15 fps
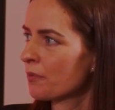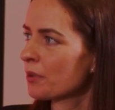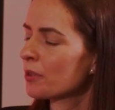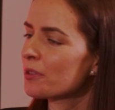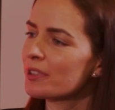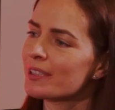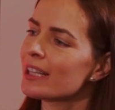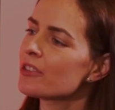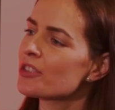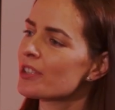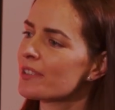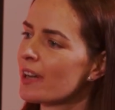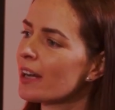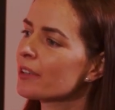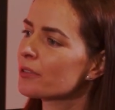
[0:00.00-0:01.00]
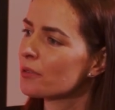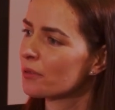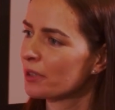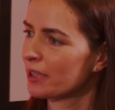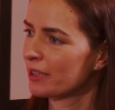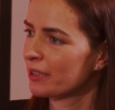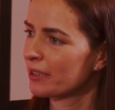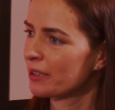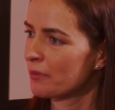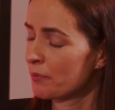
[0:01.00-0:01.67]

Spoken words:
Because it's not just us looking,